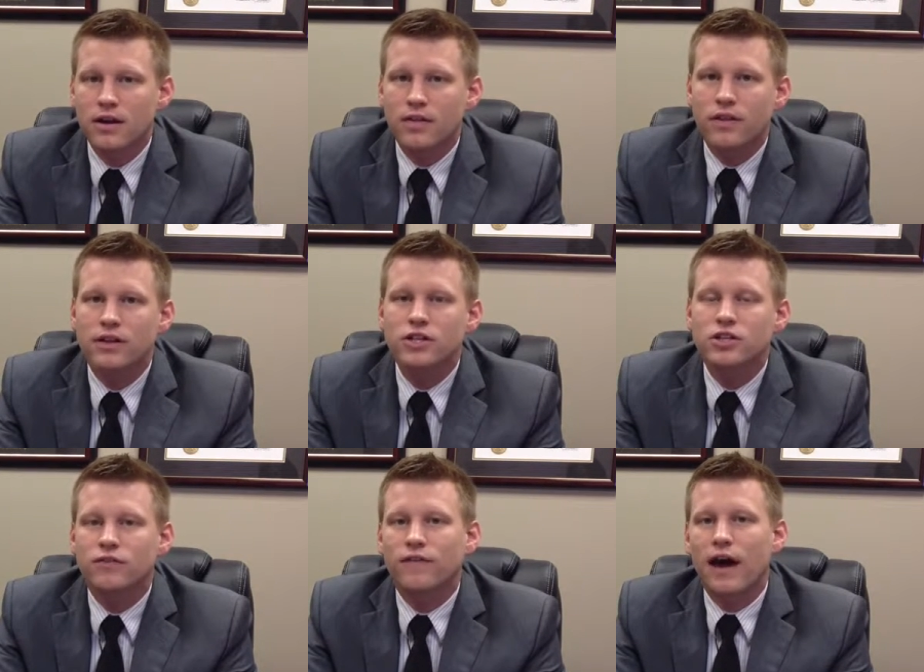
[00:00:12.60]
The
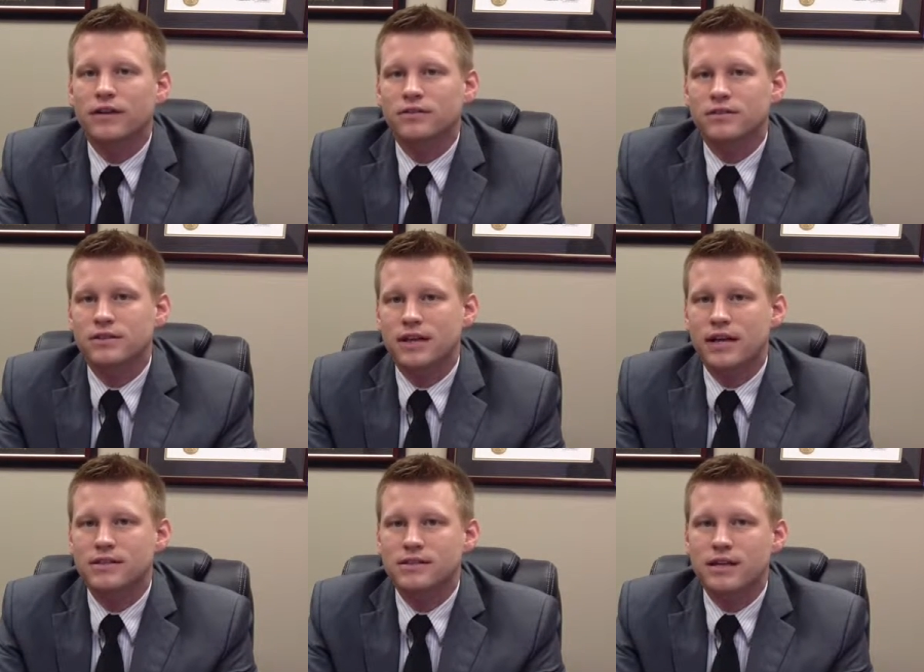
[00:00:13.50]
additional factor in this
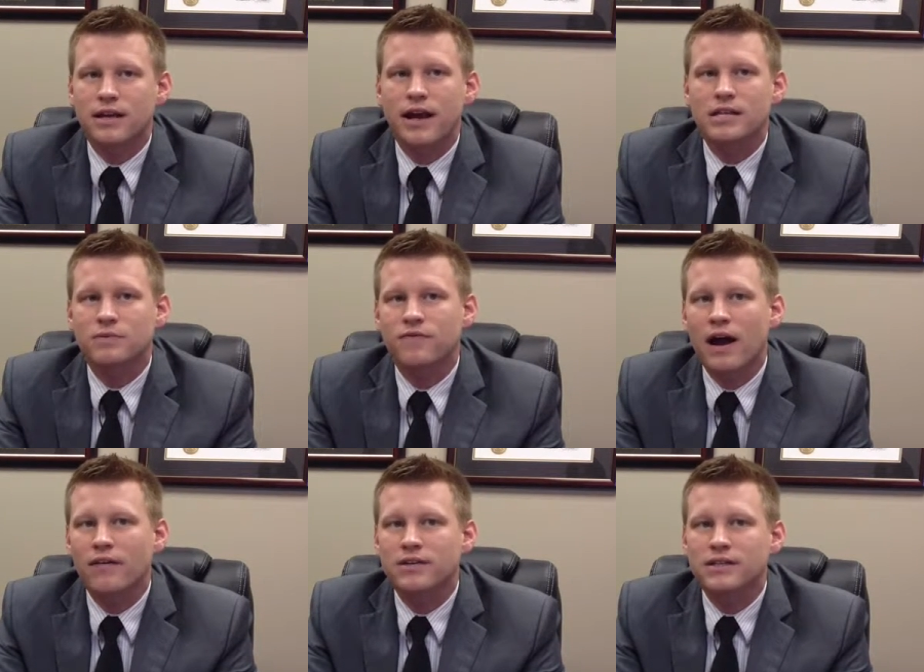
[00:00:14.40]
case is that it has to be
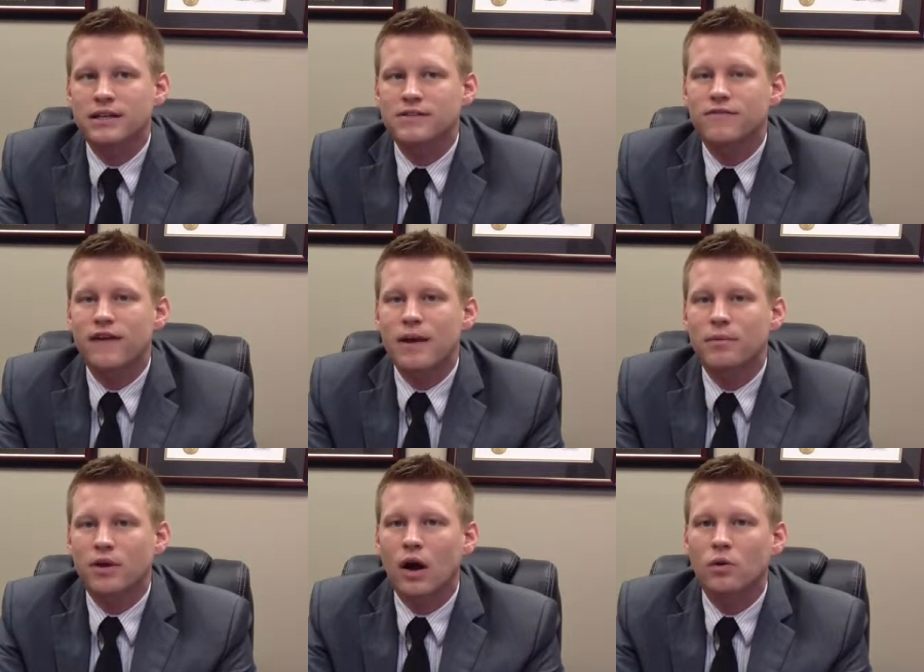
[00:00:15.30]
violence against a family
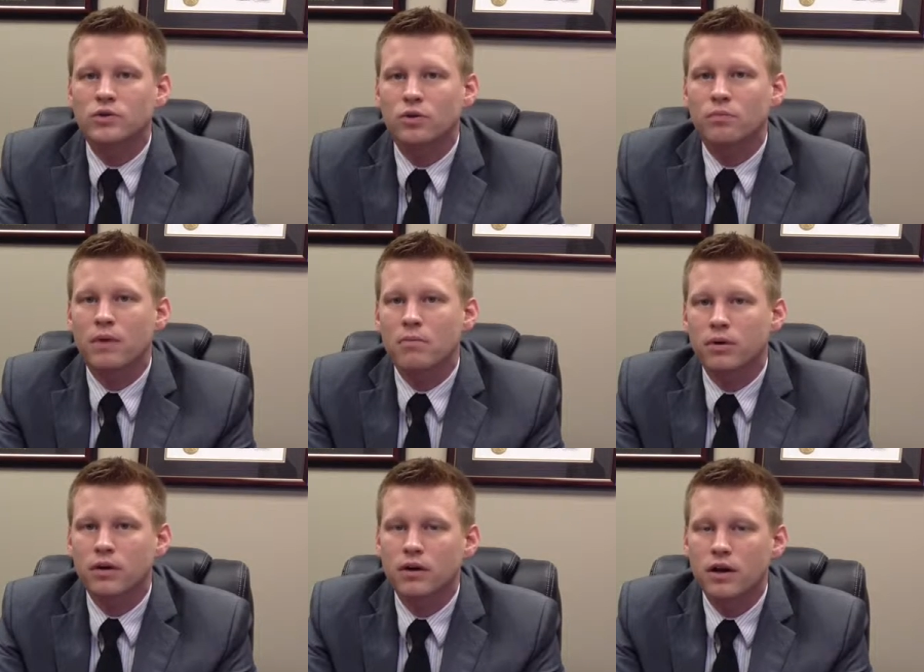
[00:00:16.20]
or household member.
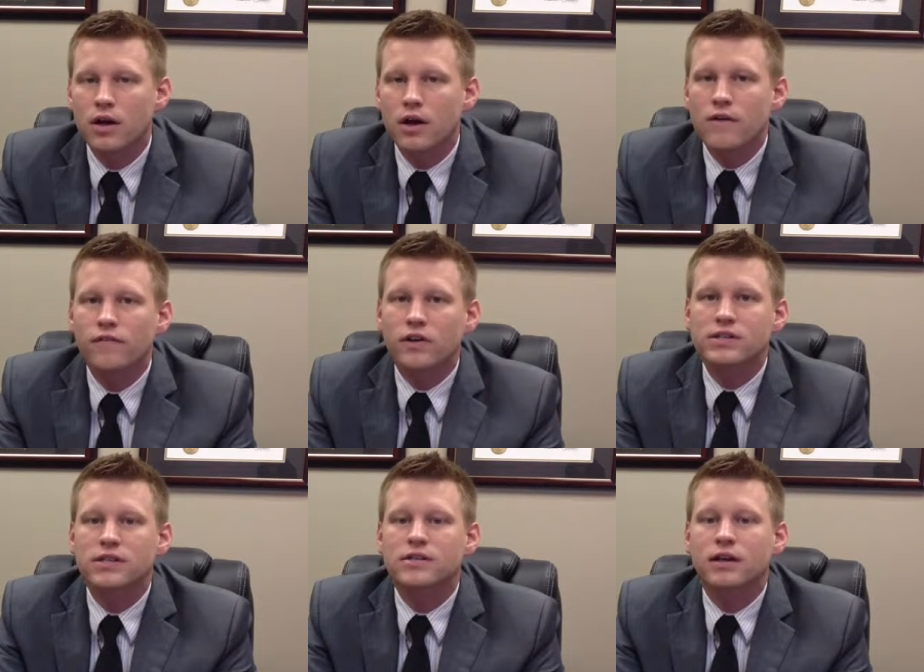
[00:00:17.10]
First,
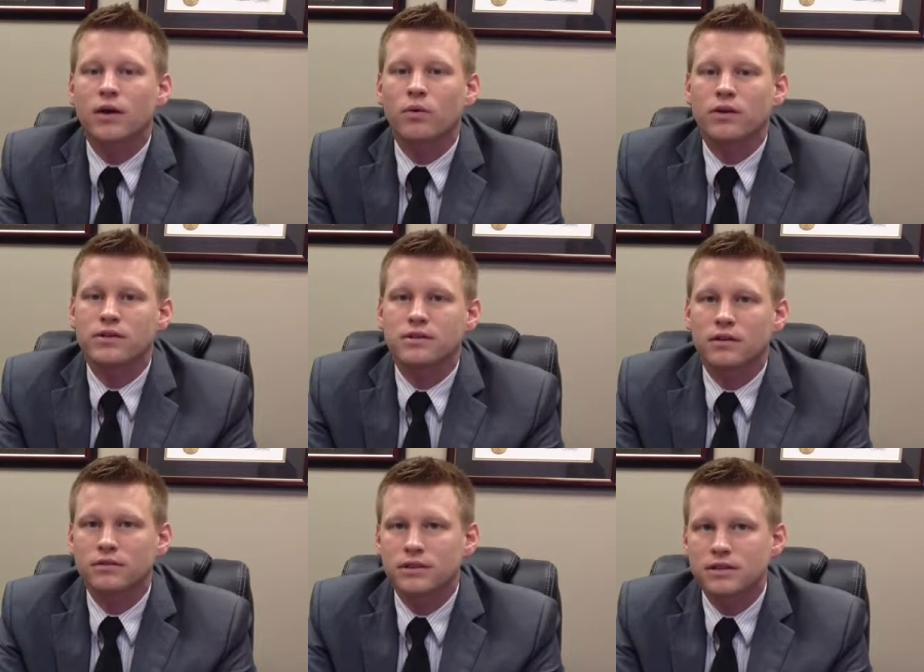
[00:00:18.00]
let's look at what an
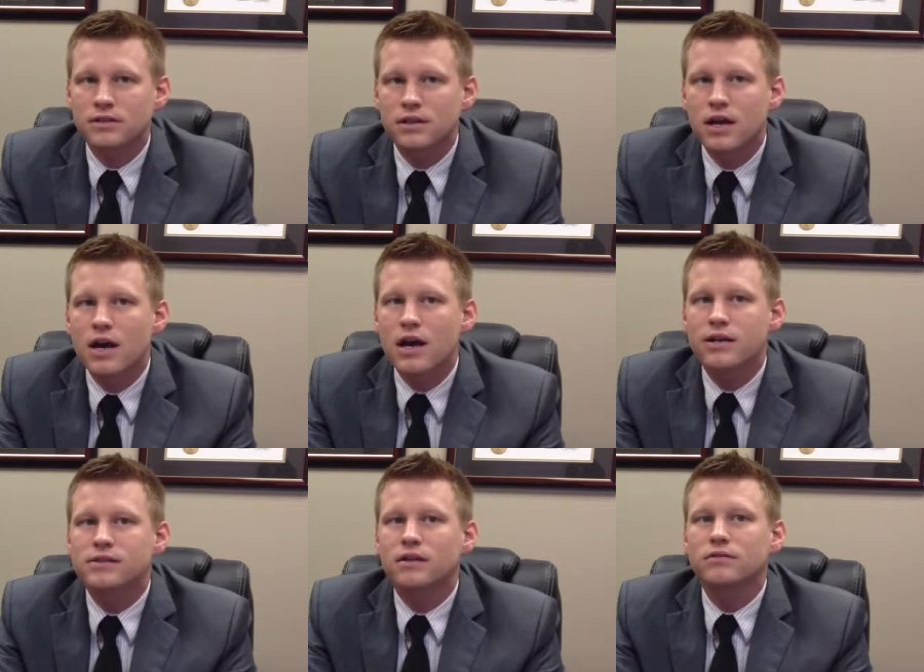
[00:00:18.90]
assault is. An
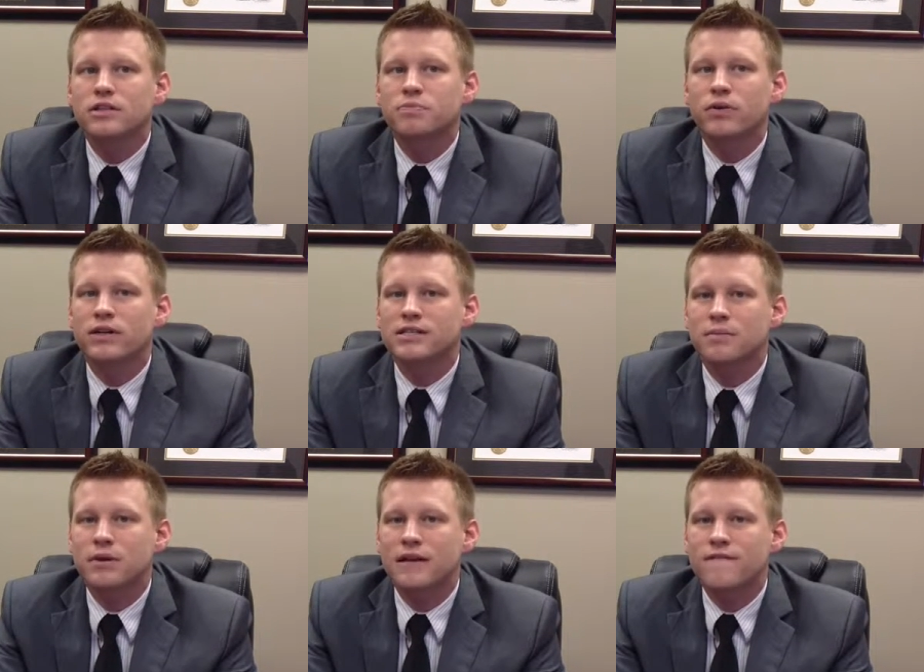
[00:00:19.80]
assault is putting
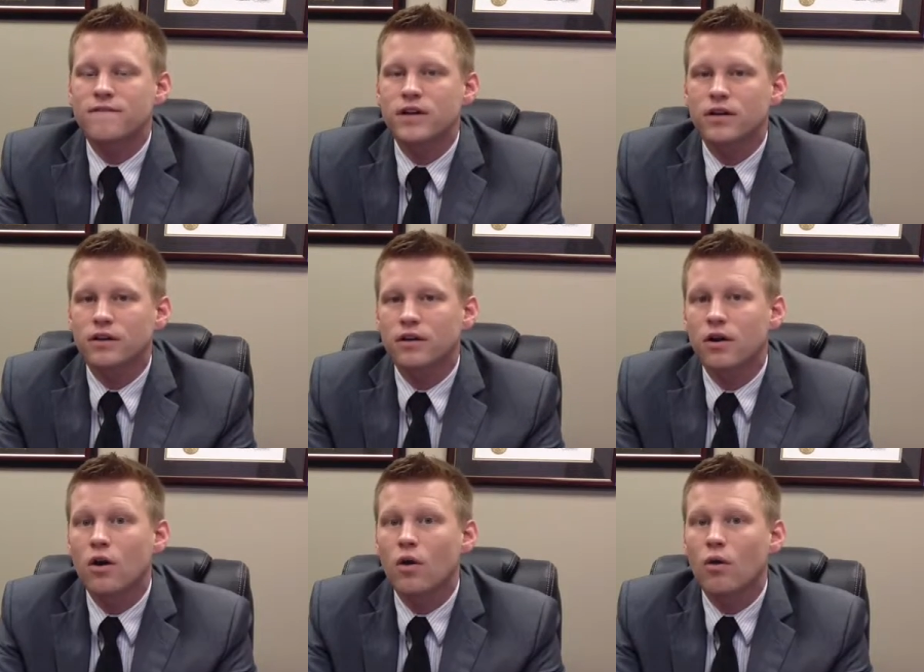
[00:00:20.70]
somebody in fear
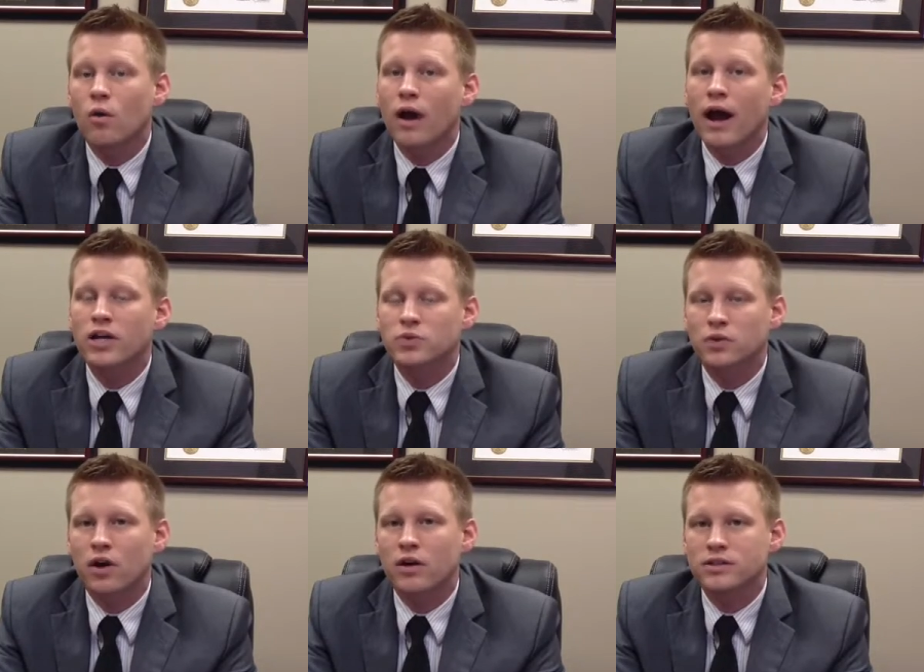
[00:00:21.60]
or actual
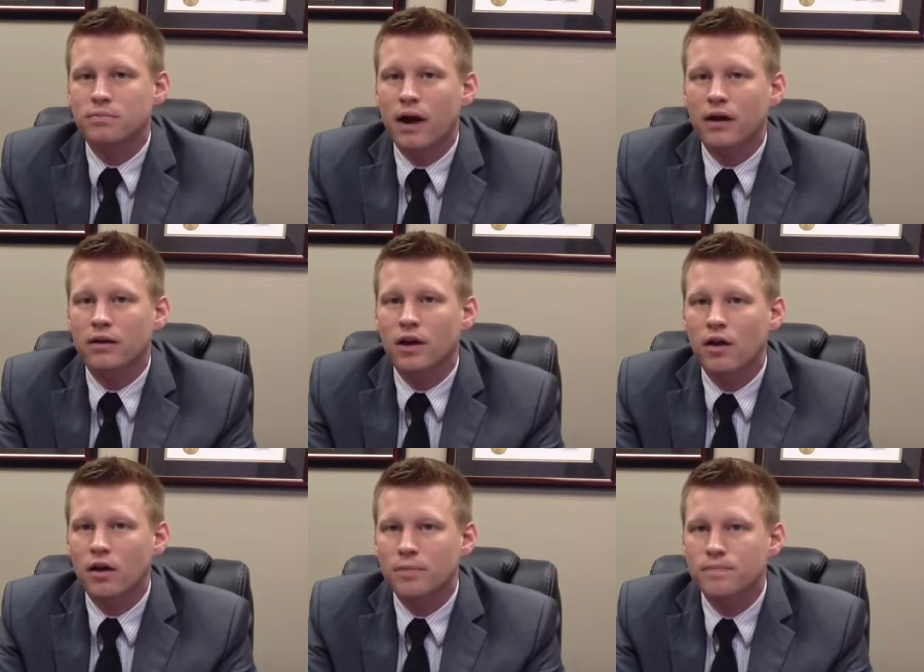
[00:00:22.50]
causing bodily
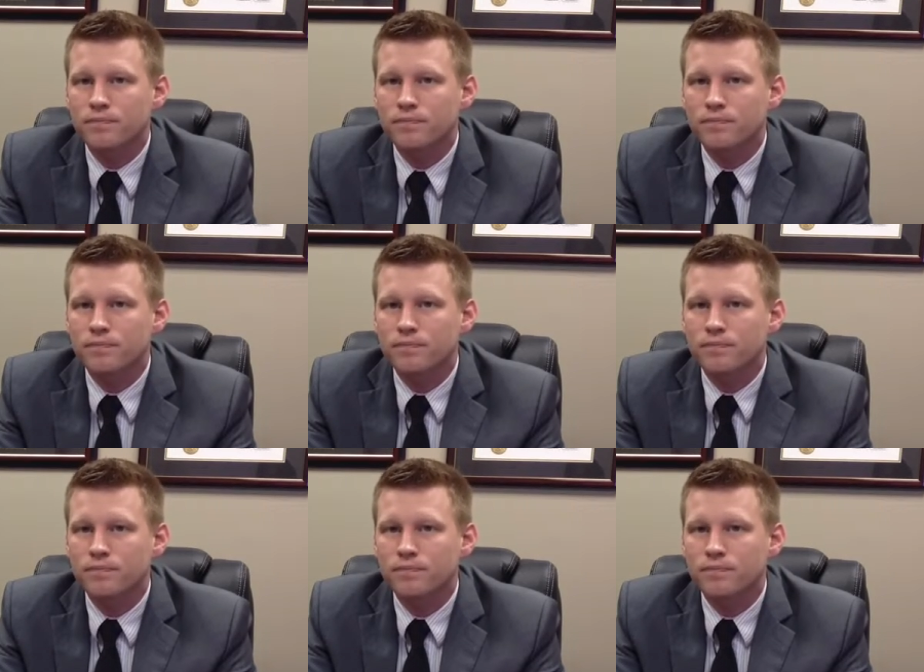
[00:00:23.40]
harm.